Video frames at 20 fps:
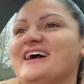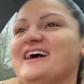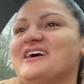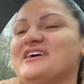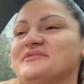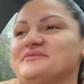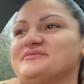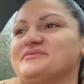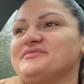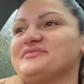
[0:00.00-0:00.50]

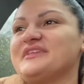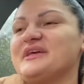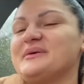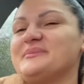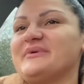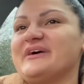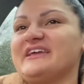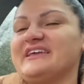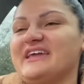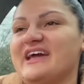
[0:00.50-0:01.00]
um,
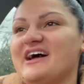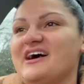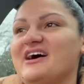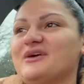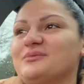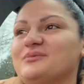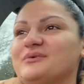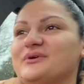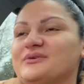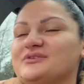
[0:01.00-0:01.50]
but yeah,
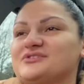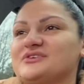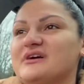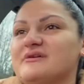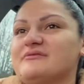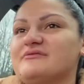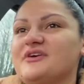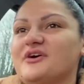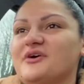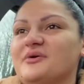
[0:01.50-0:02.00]
I will try
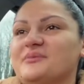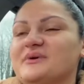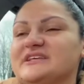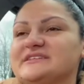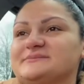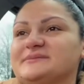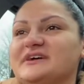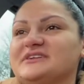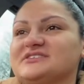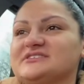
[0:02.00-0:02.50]
and film
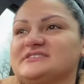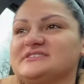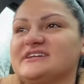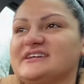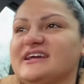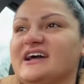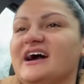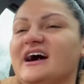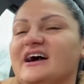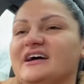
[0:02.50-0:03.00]
as much as I
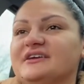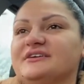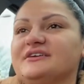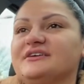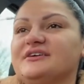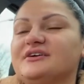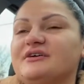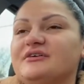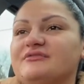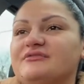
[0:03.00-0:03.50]
can
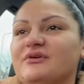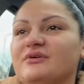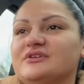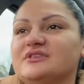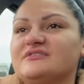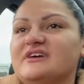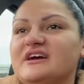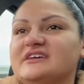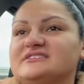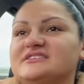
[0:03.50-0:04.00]
for
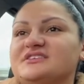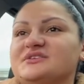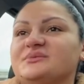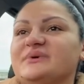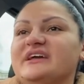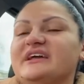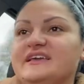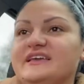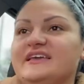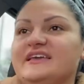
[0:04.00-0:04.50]
the rest of the
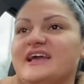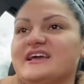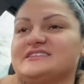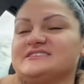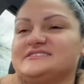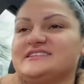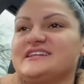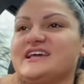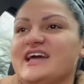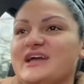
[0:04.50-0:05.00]
week.
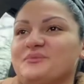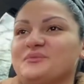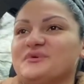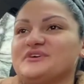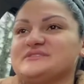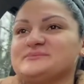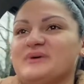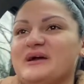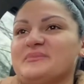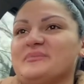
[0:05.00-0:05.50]
Yesterday
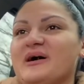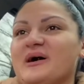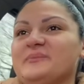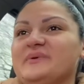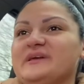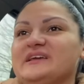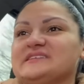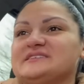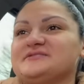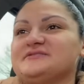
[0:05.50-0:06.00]
was my
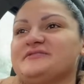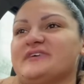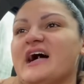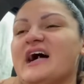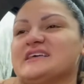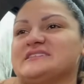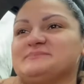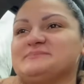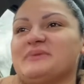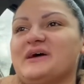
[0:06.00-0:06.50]
puppy's
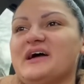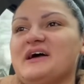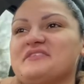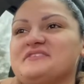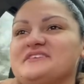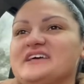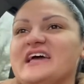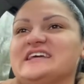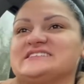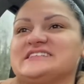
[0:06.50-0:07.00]
first
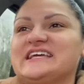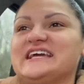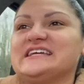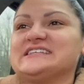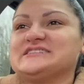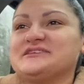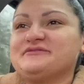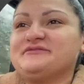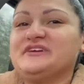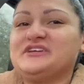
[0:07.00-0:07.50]
birthday, so
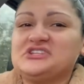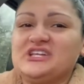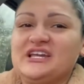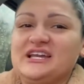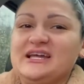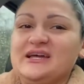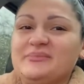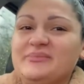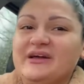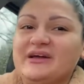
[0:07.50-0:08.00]
he's
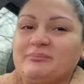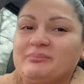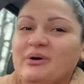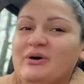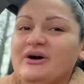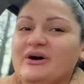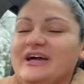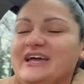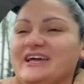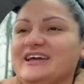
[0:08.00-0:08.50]
officially a big
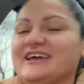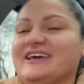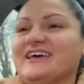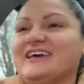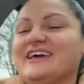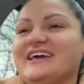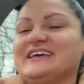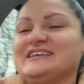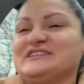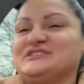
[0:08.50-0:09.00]
boy.
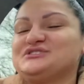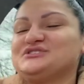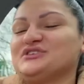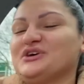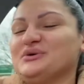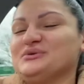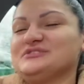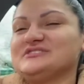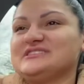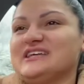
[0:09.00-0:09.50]
It's
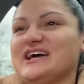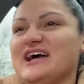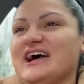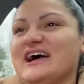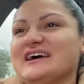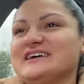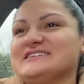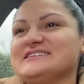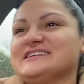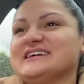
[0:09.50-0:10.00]
so
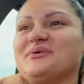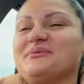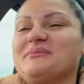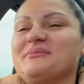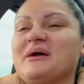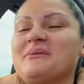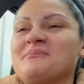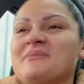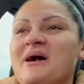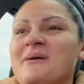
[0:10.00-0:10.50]
sad
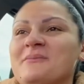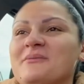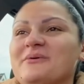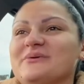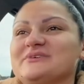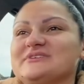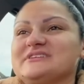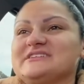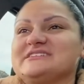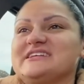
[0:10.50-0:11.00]
my mum
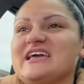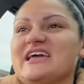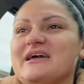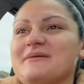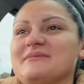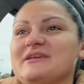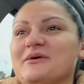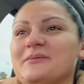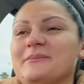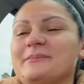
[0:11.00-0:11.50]
ordered
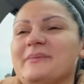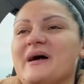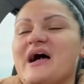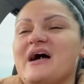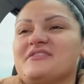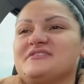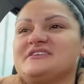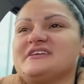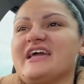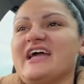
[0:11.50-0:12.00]
him a little
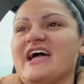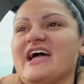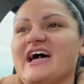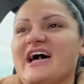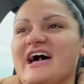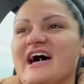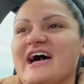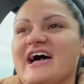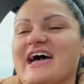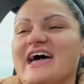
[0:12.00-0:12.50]
birthday
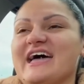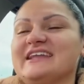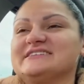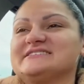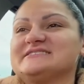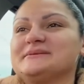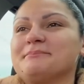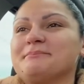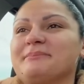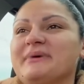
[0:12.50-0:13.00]
hat and
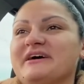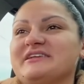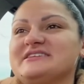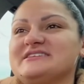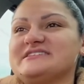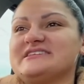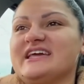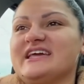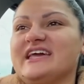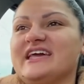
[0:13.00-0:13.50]
some
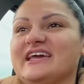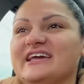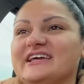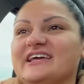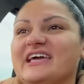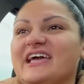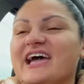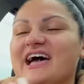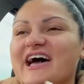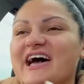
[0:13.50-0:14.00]
bunting
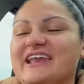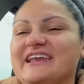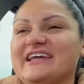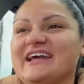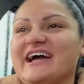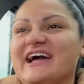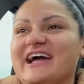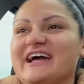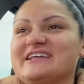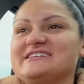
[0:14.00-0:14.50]
and he
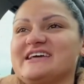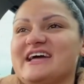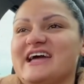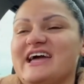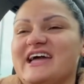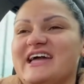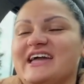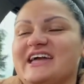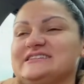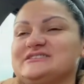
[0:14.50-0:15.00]
had
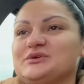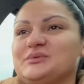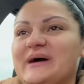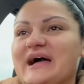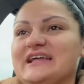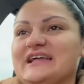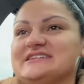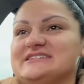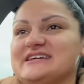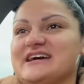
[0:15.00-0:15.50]
a little
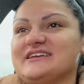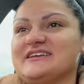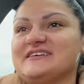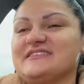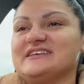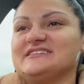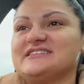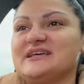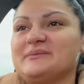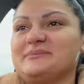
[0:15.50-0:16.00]
bandana
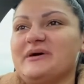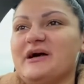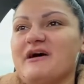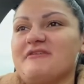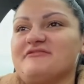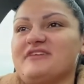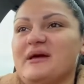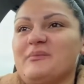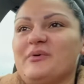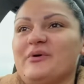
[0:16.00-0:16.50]
that said
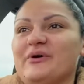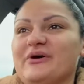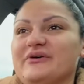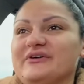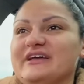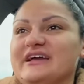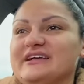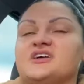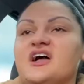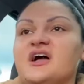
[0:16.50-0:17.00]
birthday boy
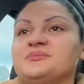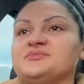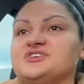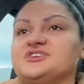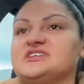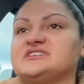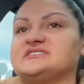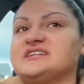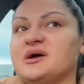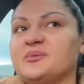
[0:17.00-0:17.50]
on it. I'm
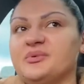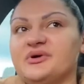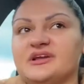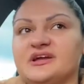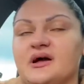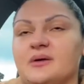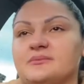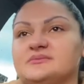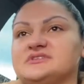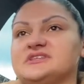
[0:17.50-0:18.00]
just now pulling
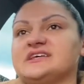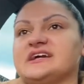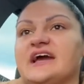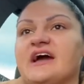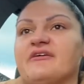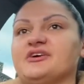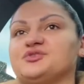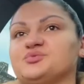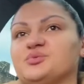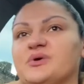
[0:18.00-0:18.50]
up to the
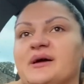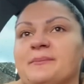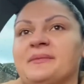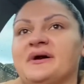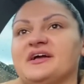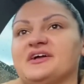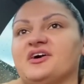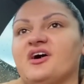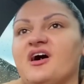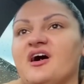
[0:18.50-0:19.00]
garage where
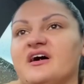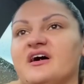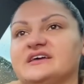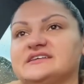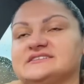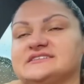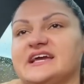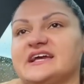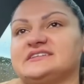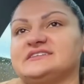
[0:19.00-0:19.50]
my car
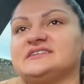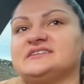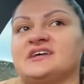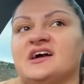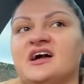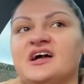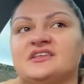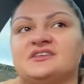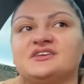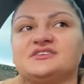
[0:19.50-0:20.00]
is getting
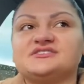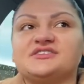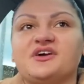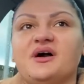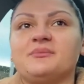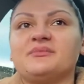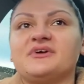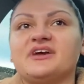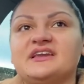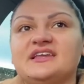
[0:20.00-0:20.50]
done so
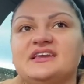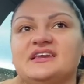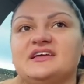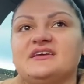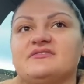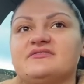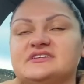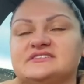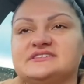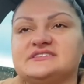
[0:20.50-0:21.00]
I'm going to
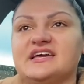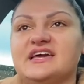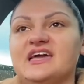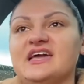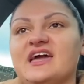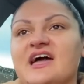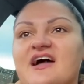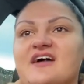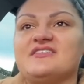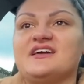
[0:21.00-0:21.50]
leave this here
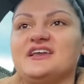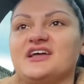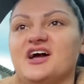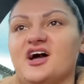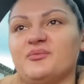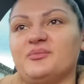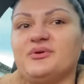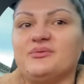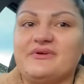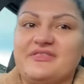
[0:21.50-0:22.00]
and then I'll
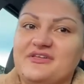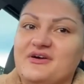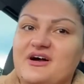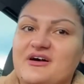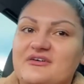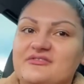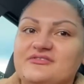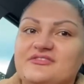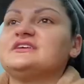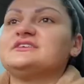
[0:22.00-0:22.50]
be with you
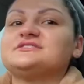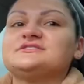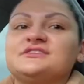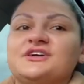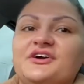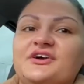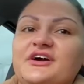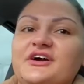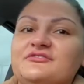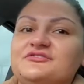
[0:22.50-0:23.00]
after. So
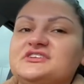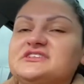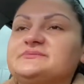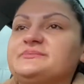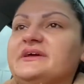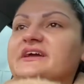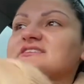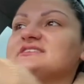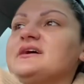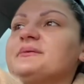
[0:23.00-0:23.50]
I've just
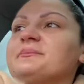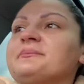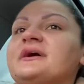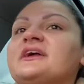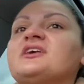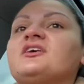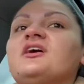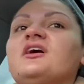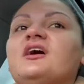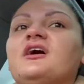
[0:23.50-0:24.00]
picked up my
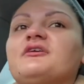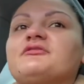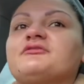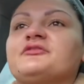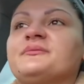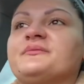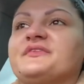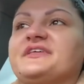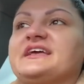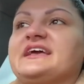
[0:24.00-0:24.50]
car
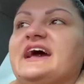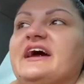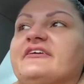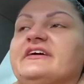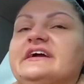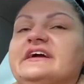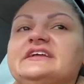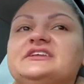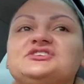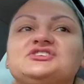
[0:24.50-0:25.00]
from the
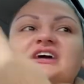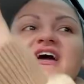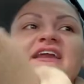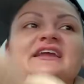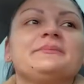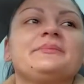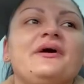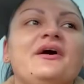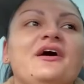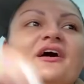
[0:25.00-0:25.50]
garage and
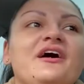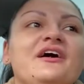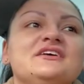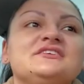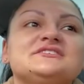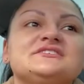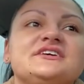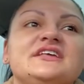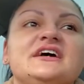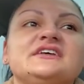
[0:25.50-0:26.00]
it
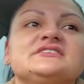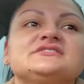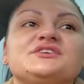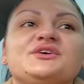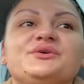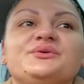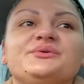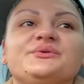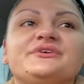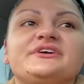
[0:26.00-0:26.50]
passed so that's
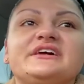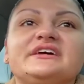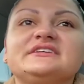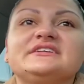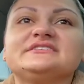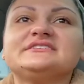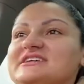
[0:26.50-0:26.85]
all good.